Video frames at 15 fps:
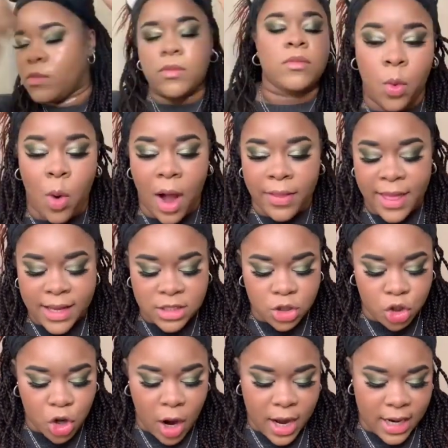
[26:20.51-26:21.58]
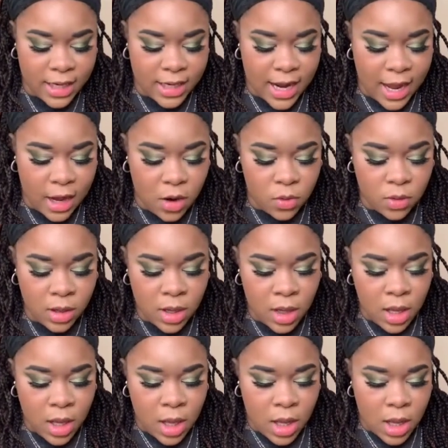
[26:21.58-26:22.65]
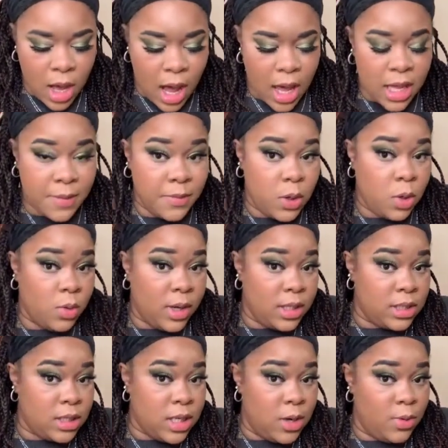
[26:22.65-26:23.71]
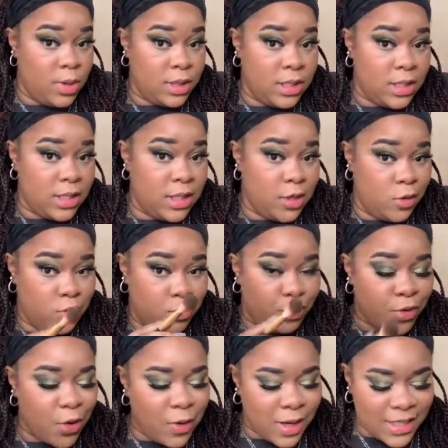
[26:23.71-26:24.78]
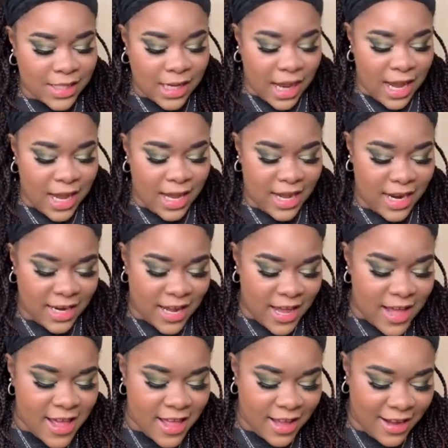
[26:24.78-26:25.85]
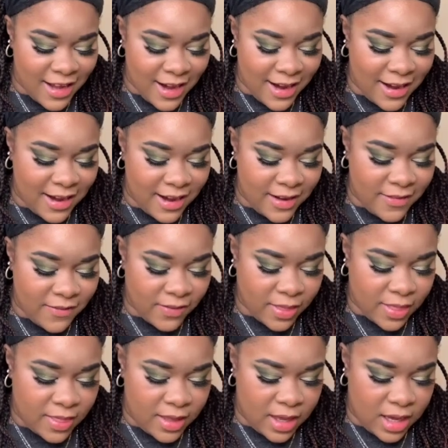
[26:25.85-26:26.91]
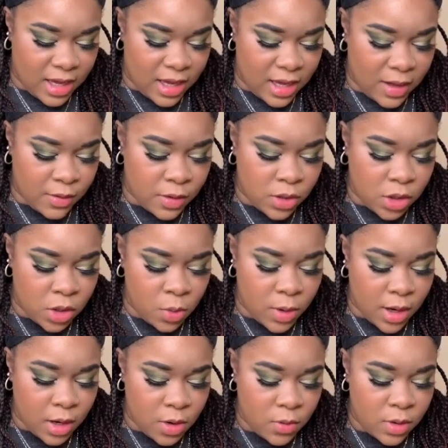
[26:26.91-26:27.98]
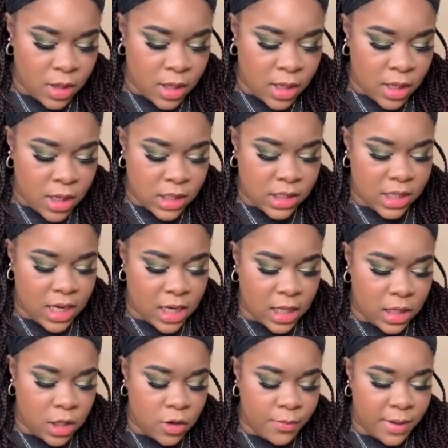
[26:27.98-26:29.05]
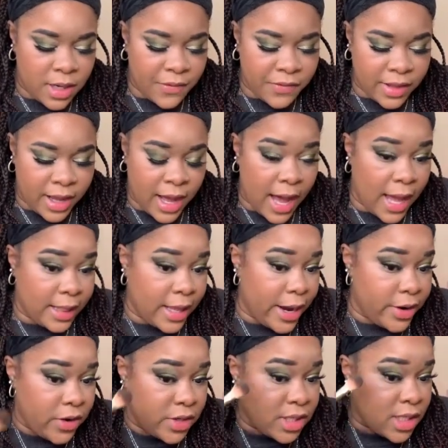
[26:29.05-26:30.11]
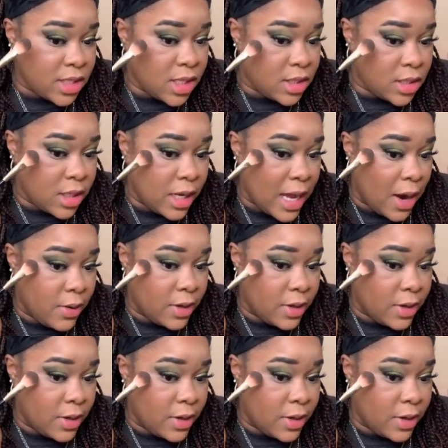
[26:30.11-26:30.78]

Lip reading: While that's drying down, I am going to go into the little broke side of the duo to get a little bit of the highlighter just to see how it